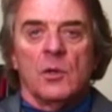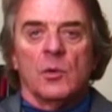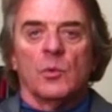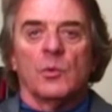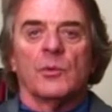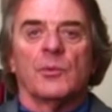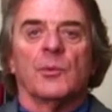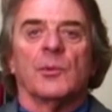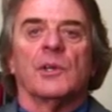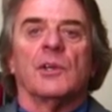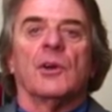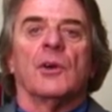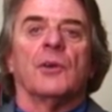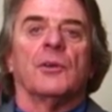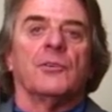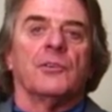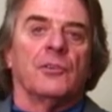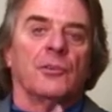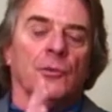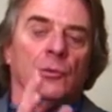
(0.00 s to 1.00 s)
with
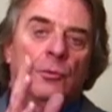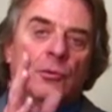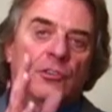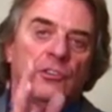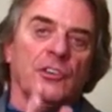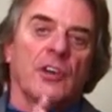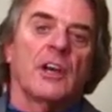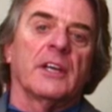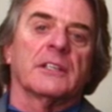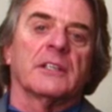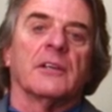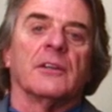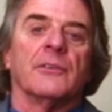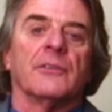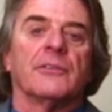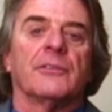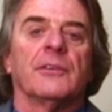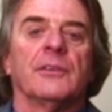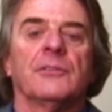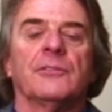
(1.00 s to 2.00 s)
regard to shot
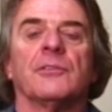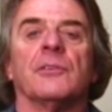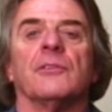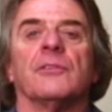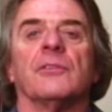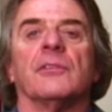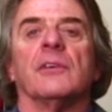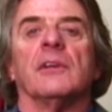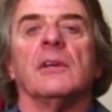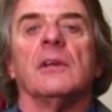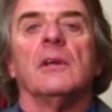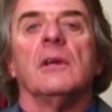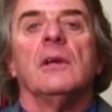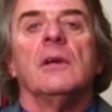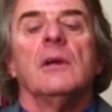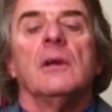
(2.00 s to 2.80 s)
consistency